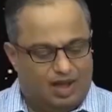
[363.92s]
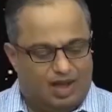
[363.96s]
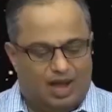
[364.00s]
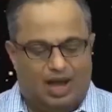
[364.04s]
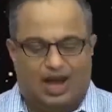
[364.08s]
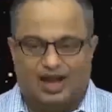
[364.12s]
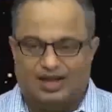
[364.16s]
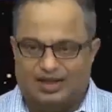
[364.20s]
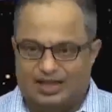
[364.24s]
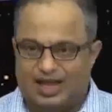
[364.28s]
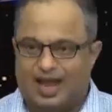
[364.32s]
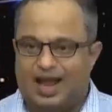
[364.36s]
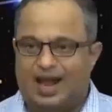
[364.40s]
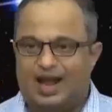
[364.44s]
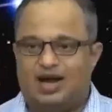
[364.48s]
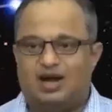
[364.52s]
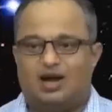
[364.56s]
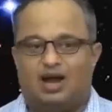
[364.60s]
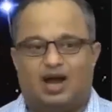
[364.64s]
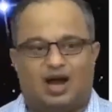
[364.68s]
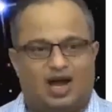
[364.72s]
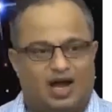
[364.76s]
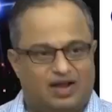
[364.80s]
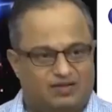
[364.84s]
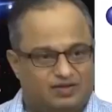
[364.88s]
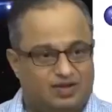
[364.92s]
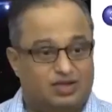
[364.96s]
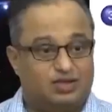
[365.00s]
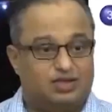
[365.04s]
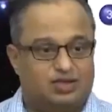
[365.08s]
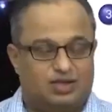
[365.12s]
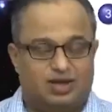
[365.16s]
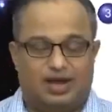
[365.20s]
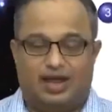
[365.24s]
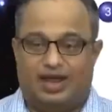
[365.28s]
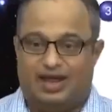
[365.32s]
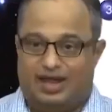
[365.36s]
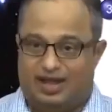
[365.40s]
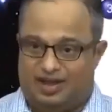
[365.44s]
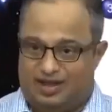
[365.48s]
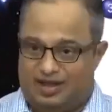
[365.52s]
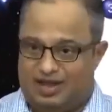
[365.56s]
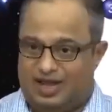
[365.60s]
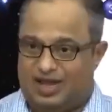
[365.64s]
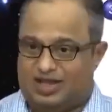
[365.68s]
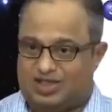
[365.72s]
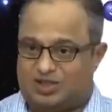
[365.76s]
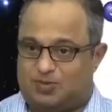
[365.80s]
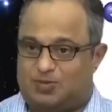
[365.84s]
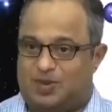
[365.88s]
And there I will
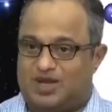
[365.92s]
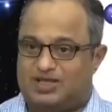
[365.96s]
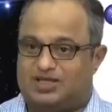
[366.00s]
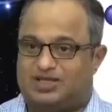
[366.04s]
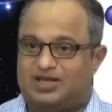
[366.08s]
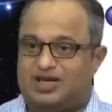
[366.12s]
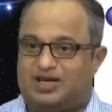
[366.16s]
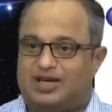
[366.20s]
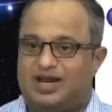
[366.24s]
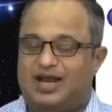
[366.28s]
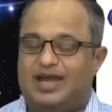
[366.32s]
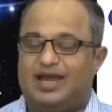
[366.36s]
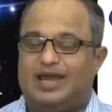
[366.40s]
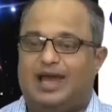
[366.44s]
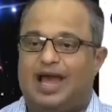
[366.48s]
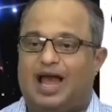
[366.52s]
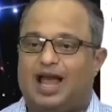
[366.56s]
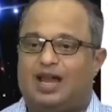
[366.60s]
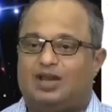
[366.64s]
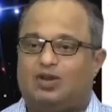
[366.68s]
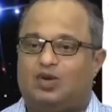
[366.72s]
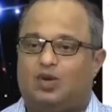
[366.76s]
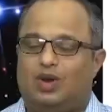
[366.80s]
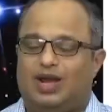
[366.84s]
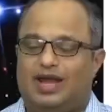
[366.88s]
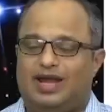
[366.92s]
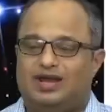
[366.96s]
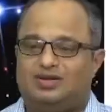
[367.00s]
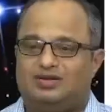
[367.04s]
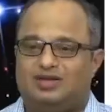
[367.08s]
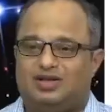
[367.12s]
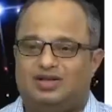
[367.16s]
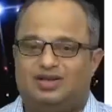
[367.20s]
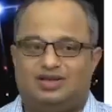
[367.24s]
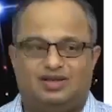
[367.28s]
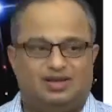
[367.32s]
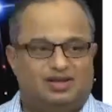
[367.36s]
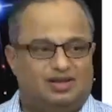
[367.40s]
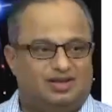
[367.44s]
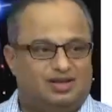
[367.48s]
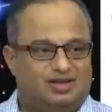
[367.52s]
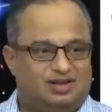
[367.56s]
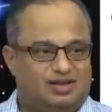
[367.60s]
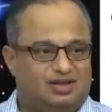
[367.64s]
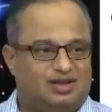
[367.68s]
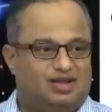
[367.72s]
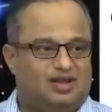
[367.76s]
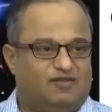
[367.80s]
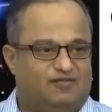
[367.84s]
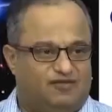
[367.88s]
explicitly calculate
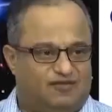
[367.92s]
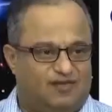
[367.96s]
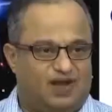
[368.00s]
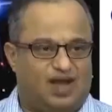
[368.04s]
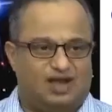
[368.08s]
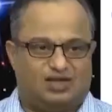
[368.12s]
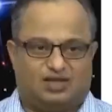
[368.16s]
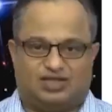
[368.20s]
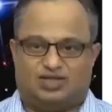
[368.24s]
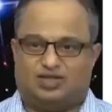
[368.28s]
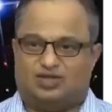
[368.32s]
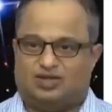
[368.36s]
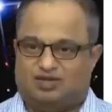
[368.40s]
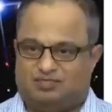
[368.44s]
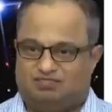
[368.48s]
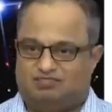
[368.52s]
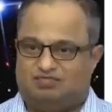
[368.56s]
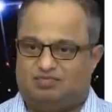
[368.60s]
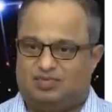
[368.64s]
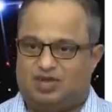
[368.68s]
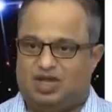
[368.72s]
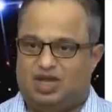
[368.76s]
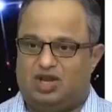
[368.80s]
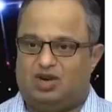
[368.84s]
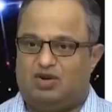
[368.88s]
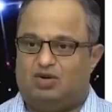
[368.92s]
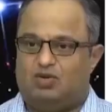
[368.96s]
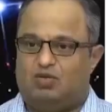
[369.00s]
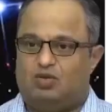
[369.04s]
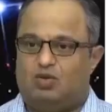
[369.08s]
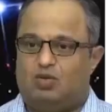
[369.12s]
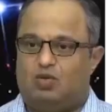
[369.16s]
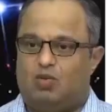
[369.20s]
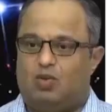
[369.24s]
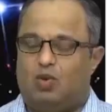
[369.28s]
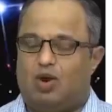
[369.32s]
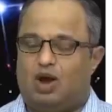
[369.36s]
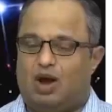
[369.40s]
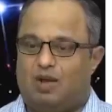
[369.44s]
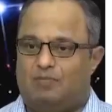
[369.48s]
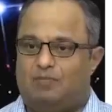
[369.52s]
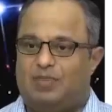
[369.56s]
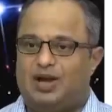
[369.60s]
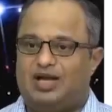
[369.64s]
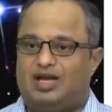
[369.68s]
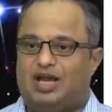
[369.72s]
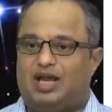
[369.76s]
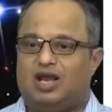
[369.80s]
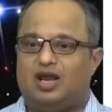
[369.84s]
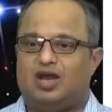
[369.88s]
the flux, a
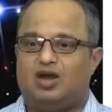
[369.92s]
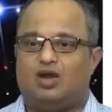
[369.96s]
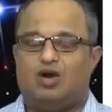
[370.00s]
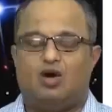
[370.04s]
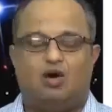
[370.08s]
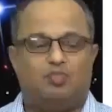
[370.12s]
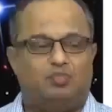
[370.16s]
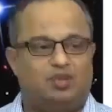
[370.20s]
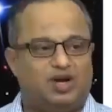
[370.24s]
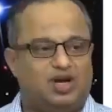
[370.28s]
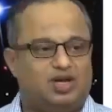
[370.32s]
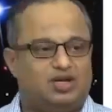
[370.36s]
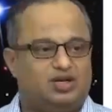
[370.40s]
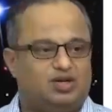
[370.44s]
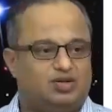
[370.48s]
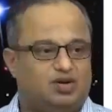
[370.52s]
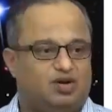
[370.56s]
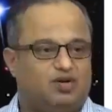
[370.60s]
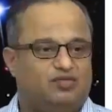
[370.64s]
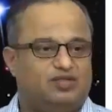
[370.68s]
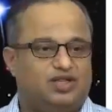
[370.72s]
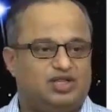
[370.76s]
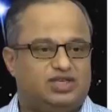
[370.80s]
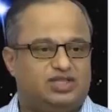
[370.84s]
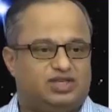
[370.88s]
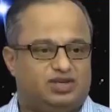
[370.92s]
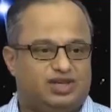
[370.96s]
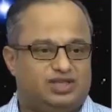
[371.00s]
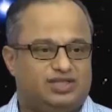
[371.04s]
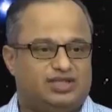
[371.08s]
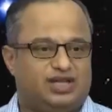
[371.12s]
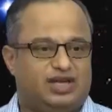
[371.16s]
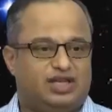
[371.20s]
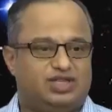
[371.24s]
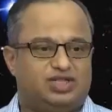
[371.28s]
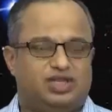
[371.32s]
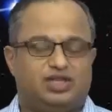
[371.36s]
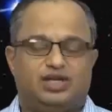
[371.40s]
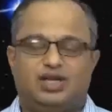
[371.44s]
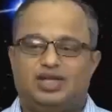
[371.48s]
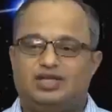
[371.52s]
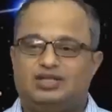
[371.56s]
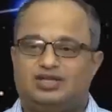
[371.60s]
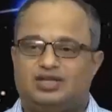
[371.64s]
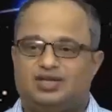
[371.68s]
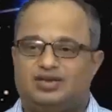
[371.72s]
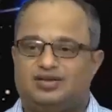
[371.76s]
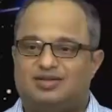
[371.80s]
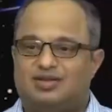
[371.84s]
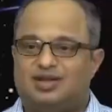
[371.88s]
particular component of the stress energy
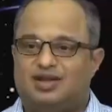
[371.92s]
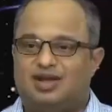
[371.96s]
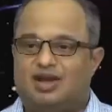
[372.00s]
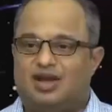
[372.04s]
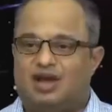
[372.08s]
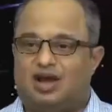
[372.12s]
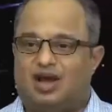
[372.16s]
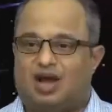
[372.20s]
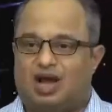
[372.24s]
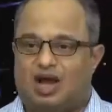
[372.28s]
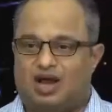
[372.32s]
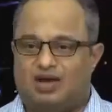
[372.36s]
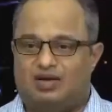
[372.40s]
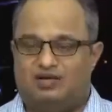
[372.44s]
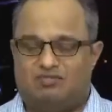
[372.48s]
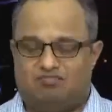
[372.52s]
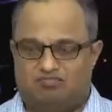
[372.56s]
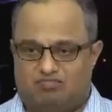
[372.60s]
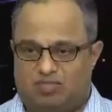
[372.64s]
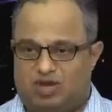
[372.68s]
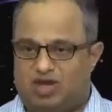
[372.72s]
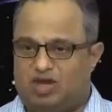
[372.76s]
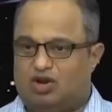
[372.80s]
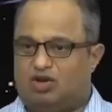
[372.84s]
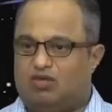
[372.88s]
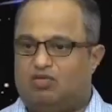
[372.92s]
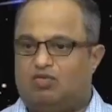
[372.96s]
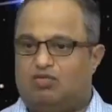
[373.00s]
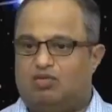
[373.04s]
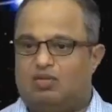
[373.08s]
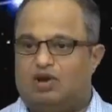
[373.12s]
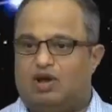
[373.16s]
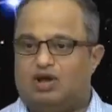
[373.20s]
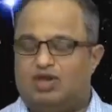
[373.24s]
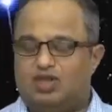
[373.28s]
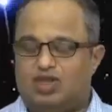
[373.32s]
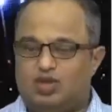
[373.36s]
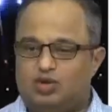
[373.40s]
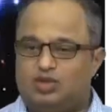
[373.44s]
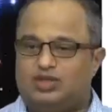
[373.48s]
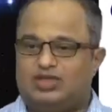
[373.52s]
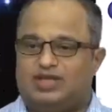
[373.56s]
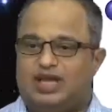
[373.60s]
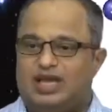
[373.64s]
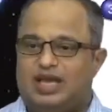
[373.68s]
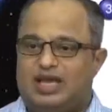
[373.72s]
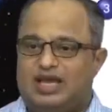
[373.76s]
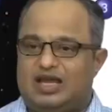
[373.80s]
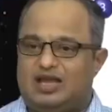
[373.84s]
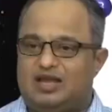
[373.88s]
tensor, and
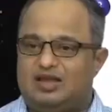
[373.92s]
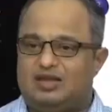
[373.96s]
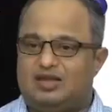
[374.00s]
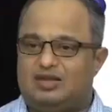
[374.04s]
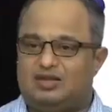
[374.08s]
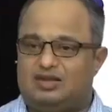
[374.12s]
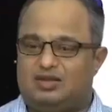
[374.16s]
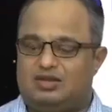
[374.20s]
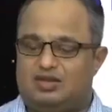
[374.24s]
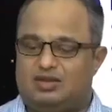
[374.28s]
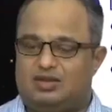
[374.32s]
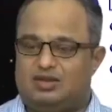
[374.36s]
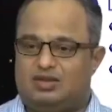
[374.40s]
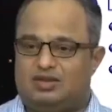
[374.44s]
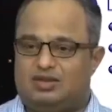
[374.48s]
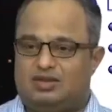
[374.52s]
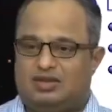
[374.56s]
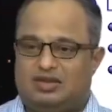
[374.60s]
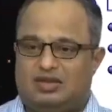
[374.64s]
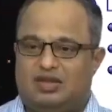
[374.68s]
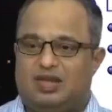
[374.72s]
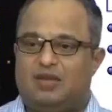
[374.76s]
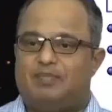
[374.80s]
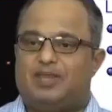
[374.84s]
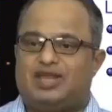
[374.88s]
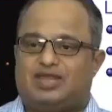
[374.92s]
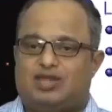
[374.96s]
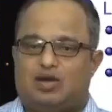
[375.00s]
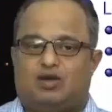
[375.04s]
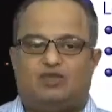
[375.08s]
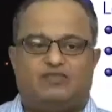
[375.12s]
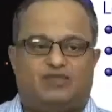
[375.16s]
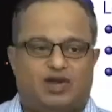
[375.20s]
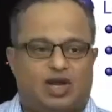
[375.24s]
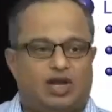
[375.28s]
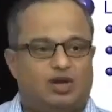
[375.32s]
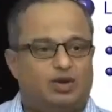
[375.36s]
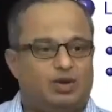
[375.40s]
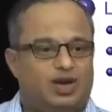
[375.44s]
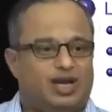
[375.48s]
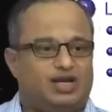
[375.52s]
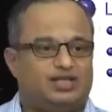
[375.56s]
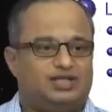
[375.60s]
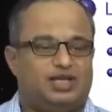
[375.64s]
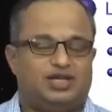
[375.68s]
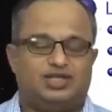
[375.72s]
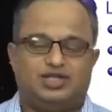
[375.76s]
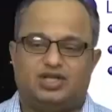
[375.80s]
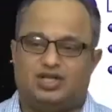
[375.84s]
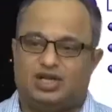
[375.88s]
using the method of
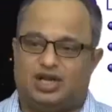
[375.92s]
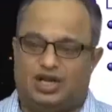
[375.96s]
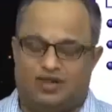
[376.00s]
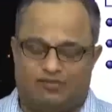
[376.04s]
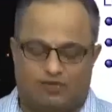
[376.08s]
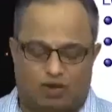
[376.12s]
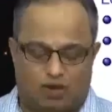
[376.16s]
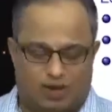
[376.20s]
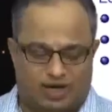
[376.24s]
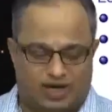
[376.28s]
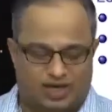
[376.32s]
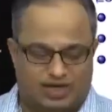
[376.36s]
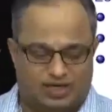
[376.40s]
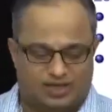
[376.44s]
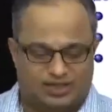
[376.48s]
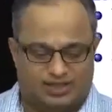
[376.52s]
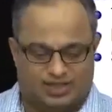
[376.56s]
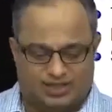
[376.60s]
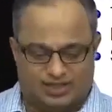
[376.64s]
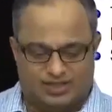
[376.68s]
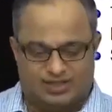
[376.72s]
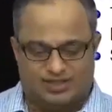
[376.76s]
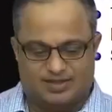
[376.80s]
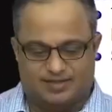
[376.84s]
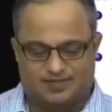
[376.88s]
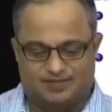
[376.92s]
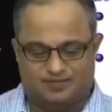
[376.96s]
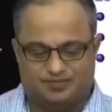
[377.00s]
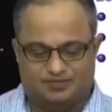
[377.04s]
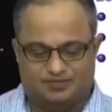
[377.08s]
regularization that I have already discussed.